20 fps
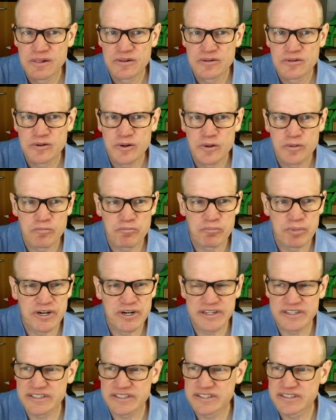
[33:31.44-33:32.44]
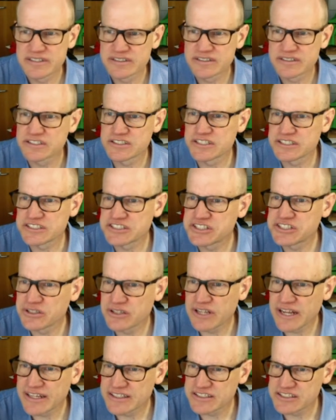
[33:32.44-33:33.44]
but that still
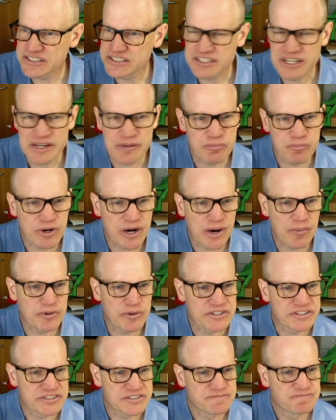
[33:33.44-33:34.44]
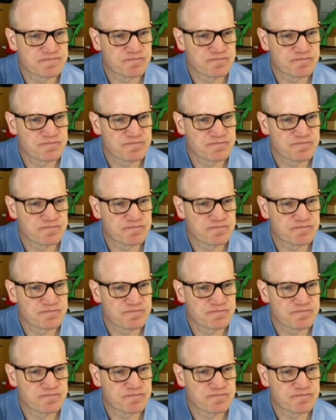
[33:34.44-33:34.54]
has the same properties.